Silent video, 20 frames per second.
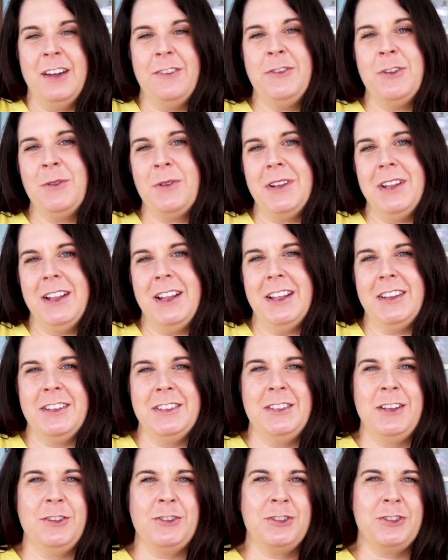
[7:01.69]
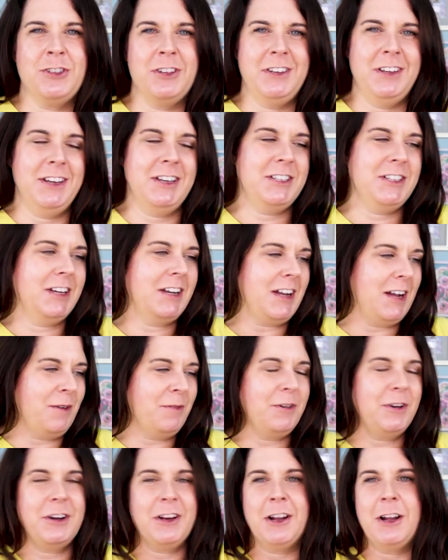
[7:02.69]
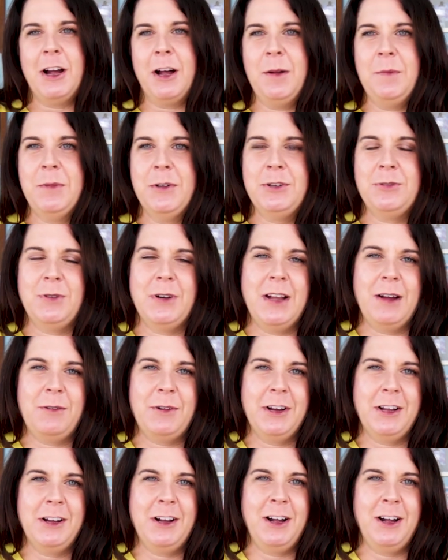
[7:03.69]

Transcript: Now, if you really like this whole strategic, I'm going to accomplish what I want